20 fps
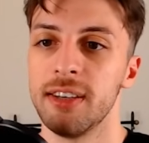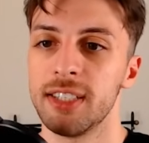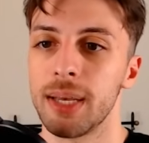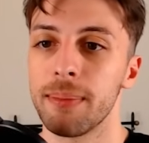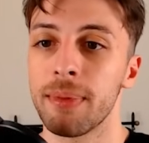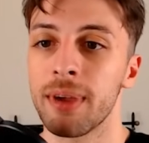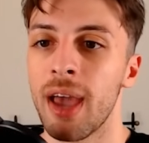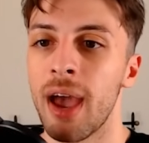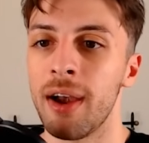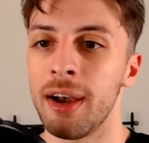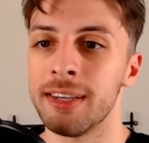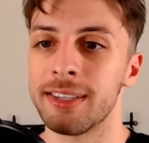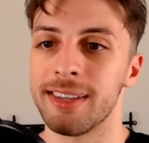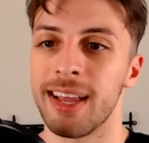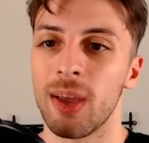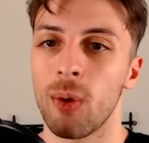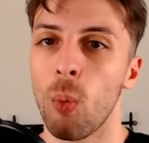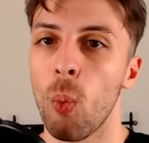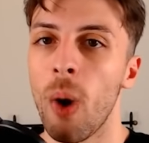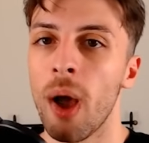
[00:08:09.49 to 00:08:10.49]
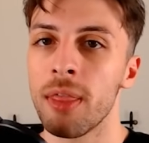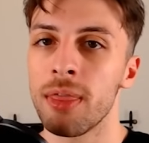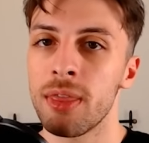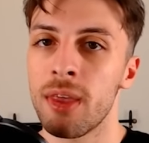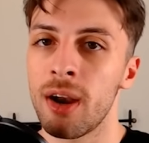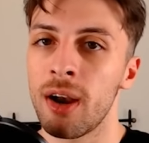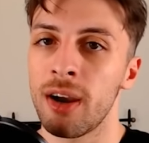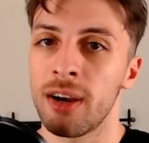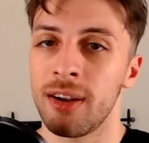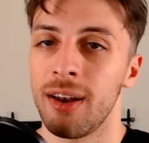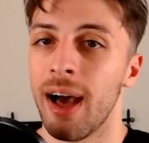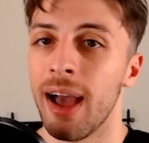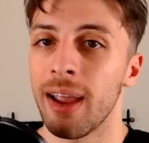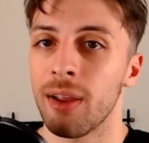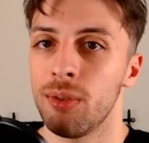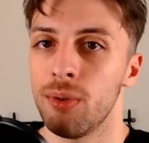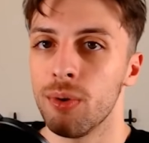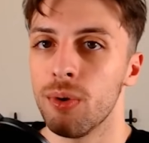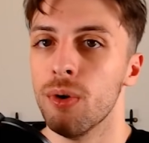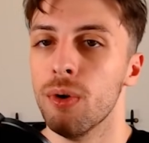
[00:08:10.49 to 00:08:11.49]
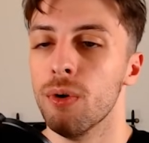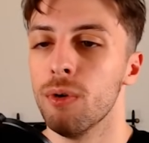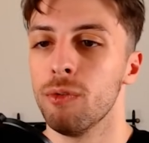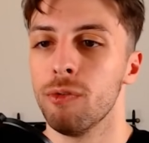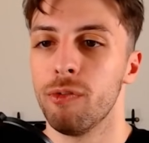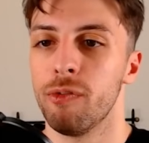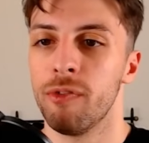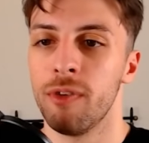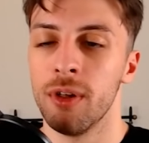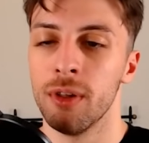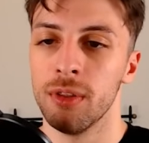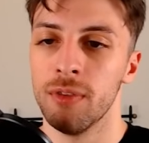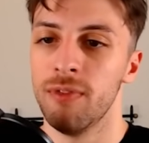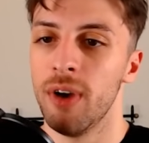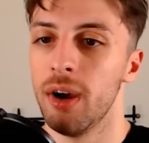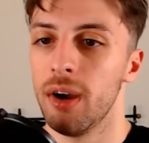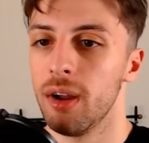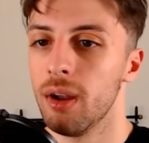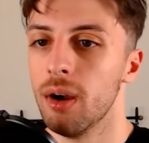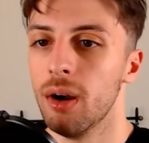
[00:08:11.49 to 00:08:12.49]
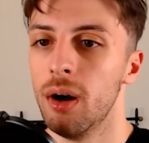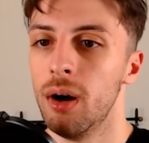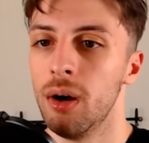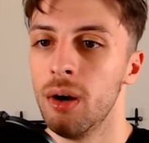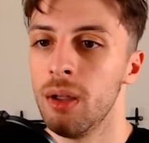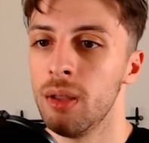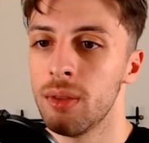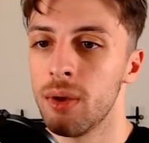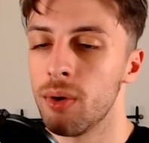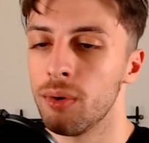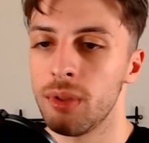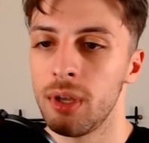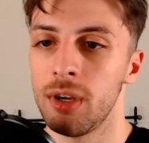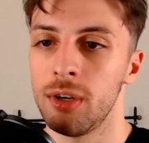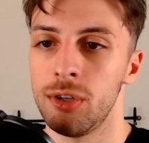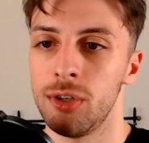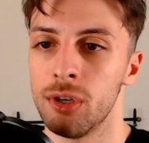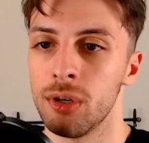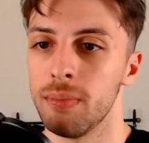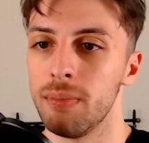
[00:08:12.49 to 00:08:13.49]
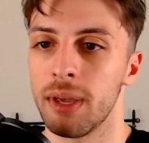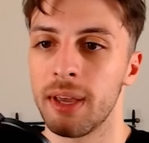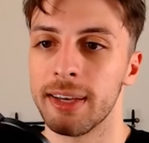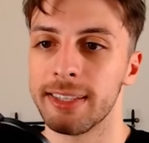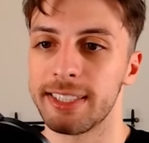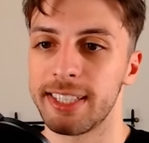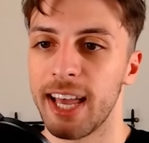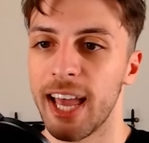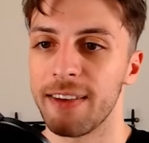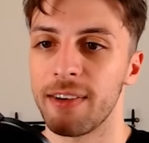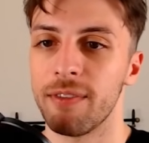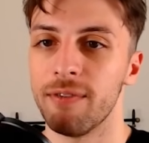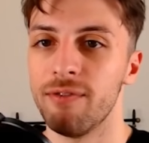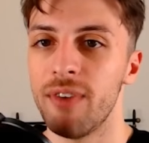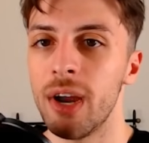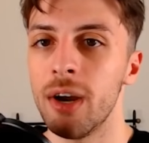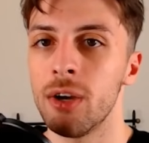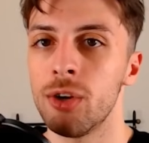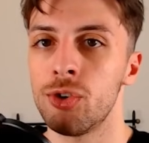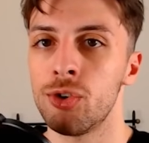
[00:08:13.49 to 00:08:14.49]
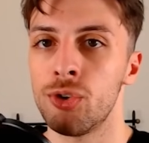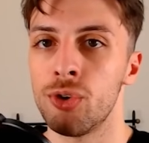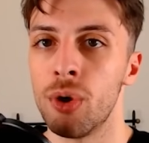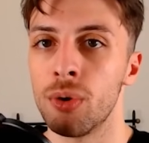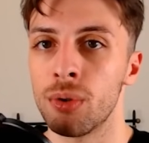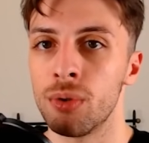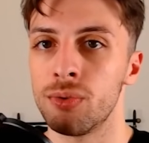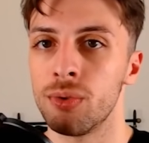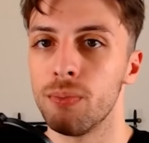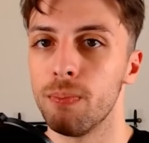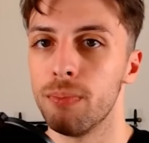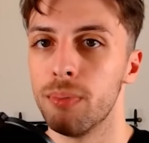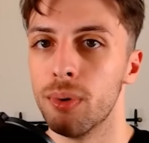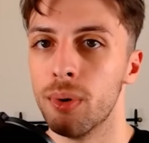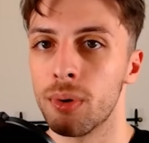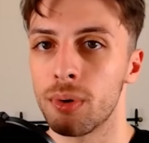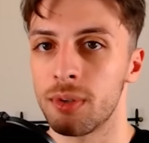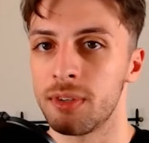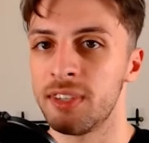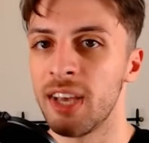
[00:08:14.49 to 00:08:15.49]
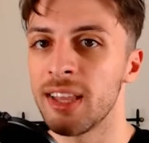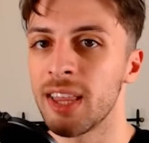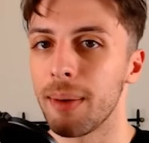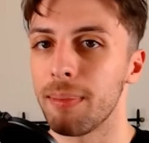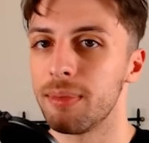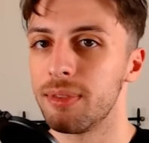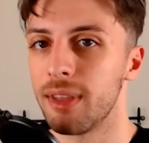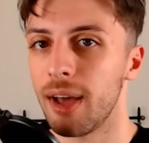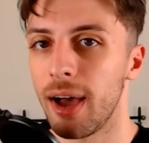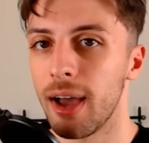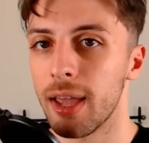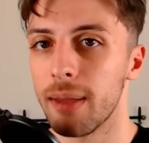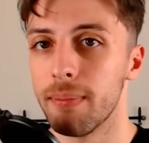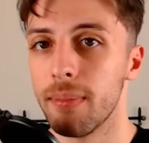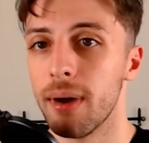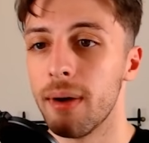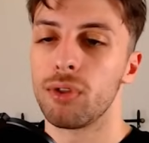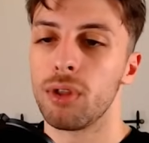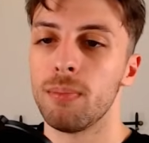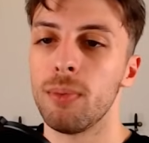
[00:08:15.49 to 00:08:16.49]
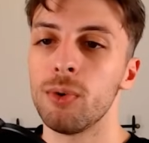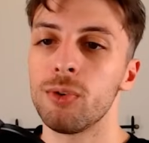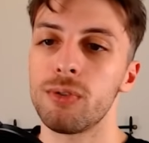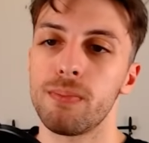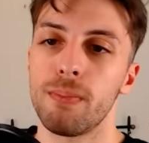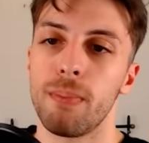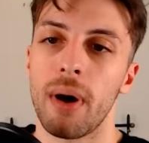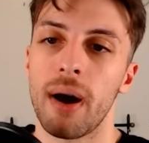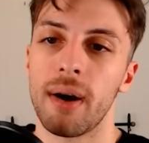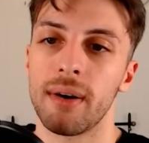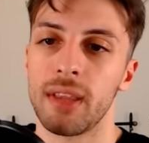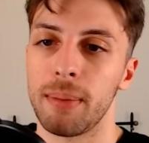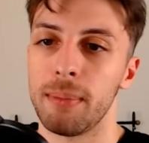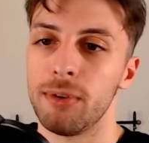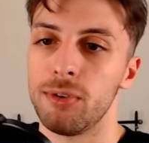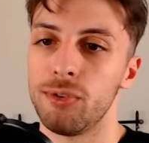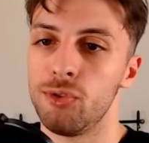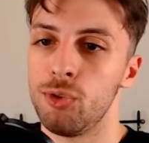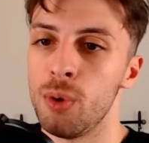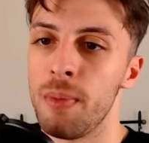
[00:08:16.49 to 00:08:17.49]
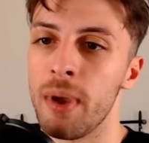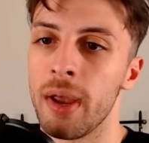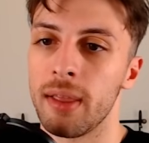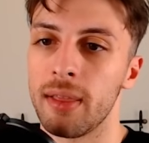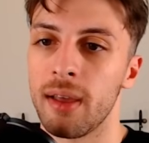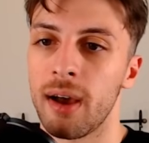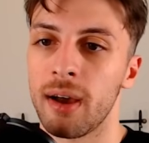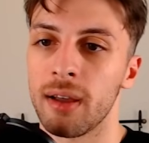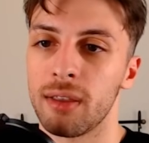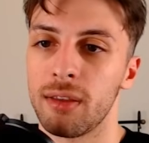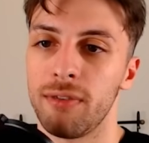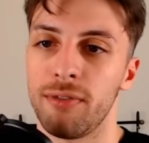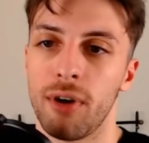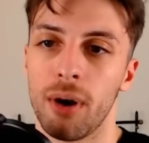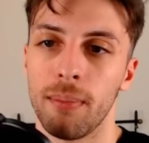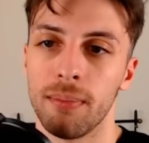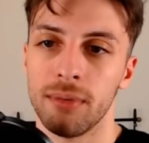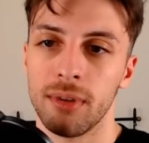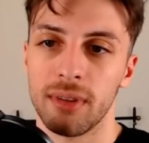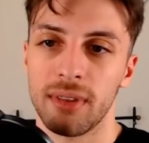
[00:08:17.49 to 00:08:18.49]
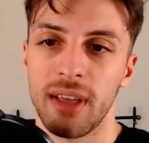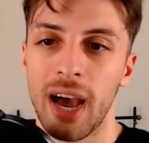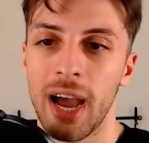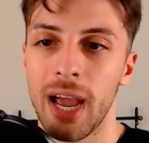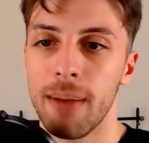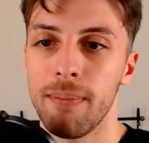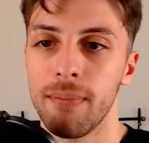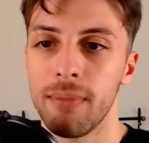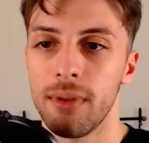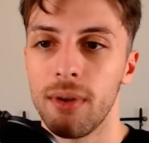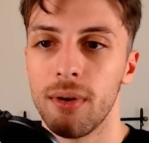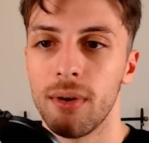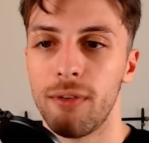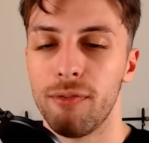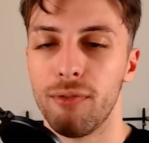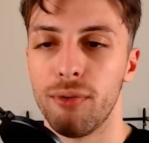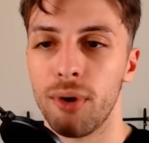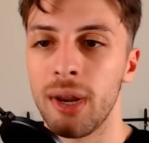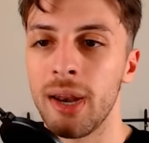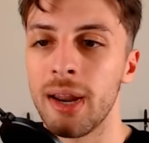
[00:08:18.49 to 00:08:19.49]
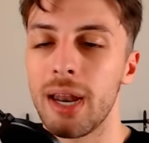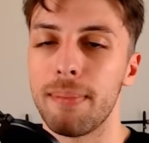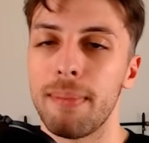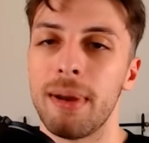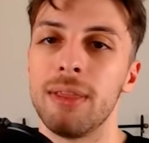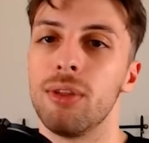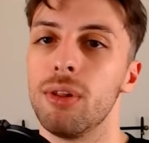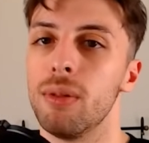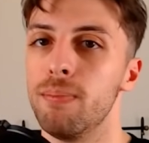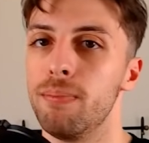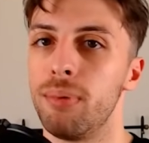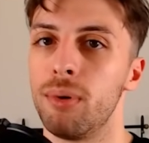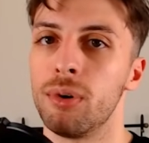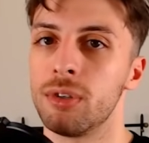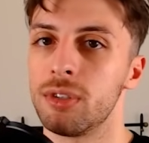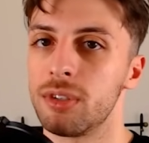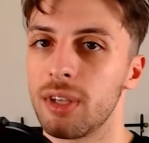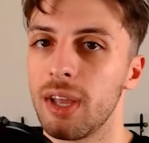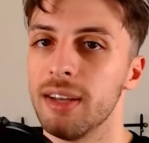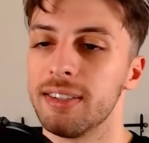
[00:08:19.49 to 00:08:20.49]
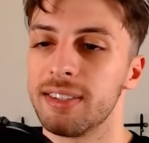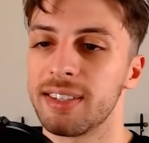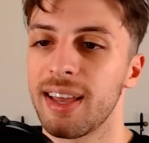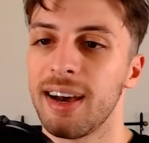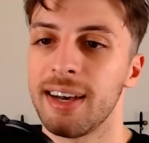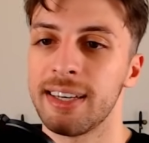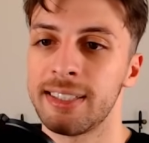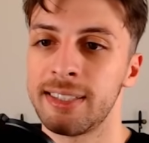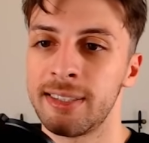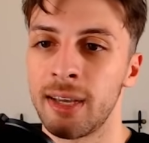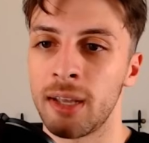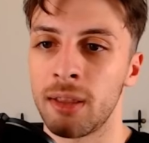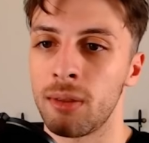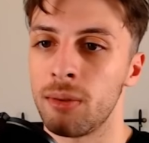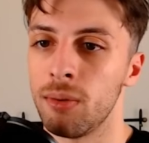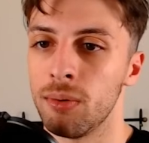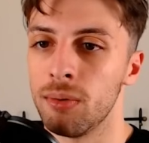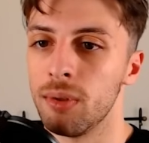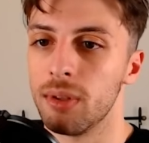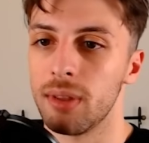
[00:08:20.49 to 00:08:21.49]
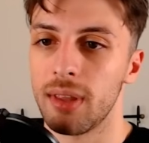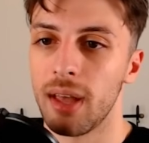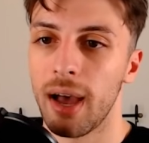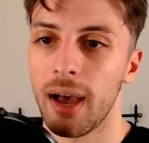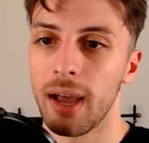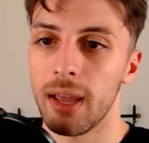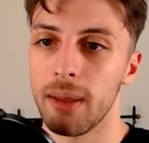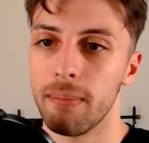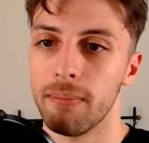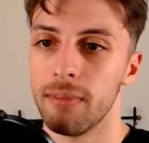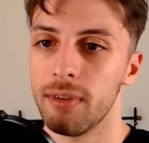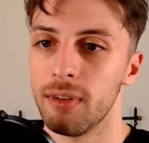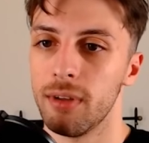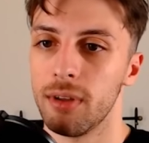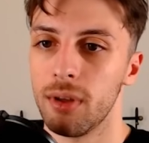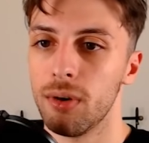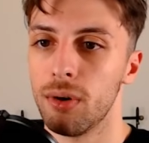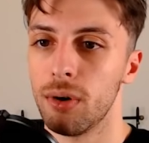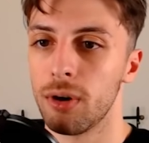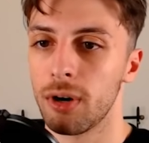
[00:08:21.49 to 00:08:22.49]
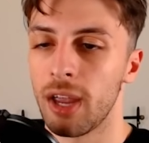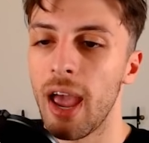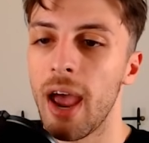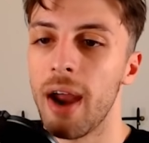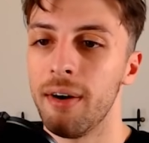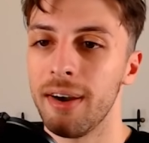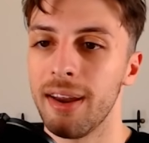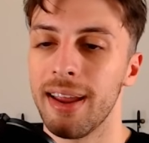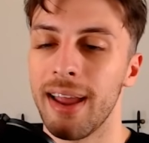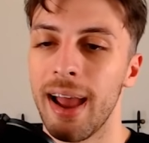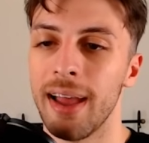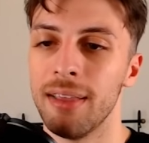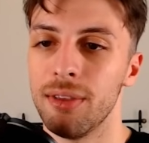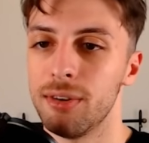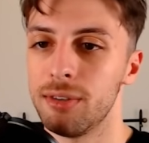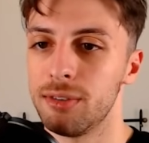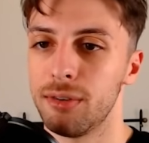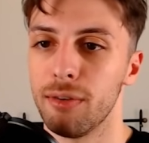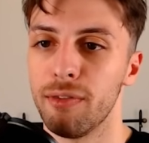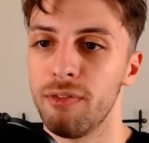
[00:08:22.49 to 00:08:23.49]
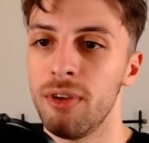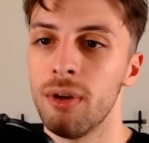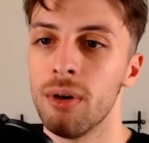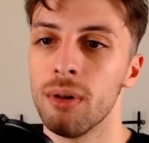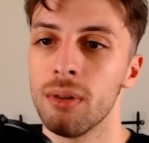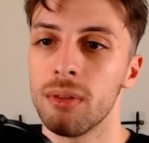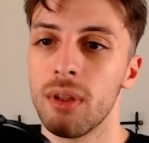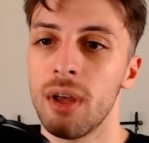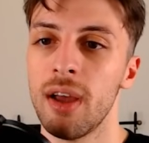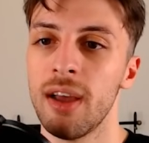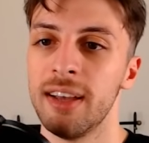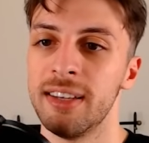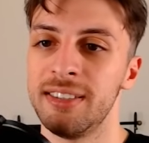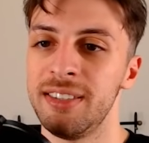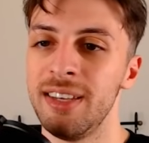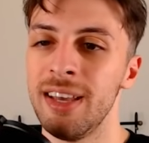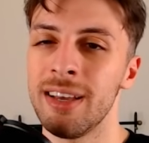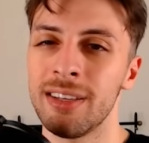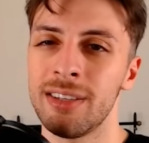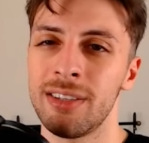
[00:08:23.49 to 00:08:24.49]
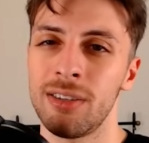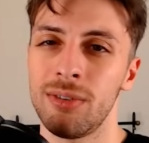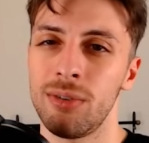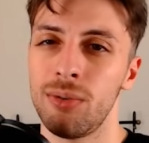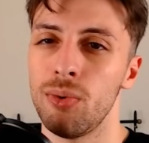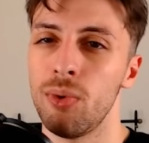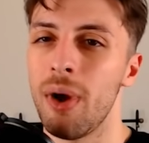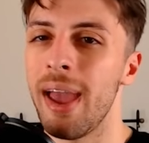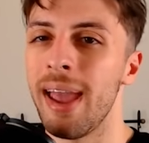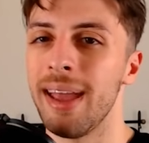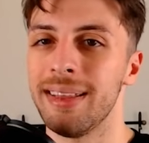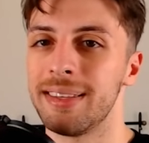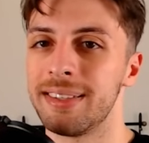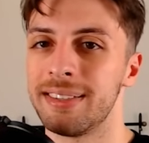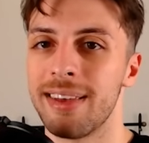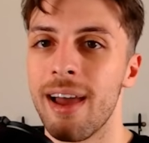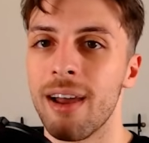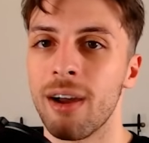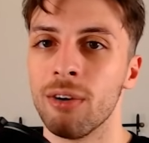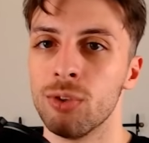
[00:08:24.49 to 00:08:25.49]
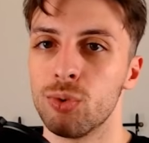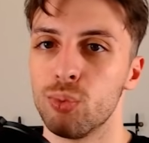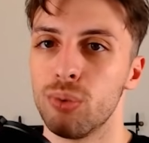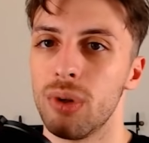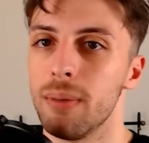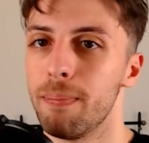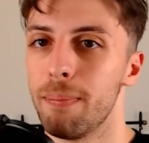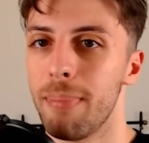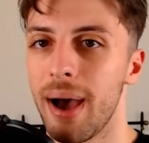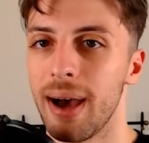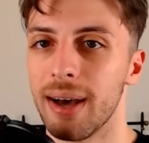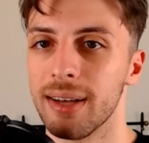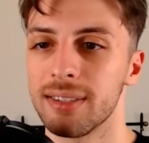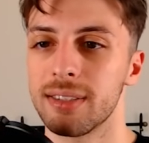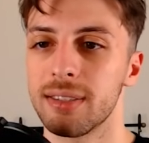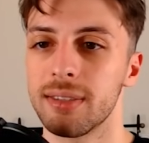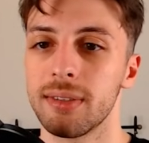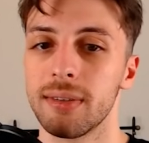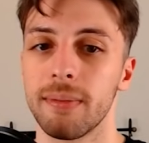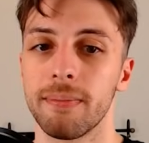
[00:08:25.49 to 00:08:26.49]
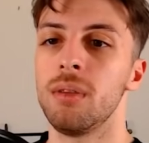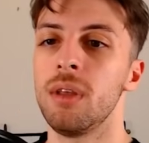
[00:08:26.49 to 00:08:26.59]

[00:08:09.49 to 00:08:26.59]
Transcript: Some carries like Wanderer like to go on field very early in the rotation because they have a very short support setup time. For the most part, I'm assuming that from the time your Furina elemental burst gets casted to the time your carry enters the field, 6 to 8 seconds will pass.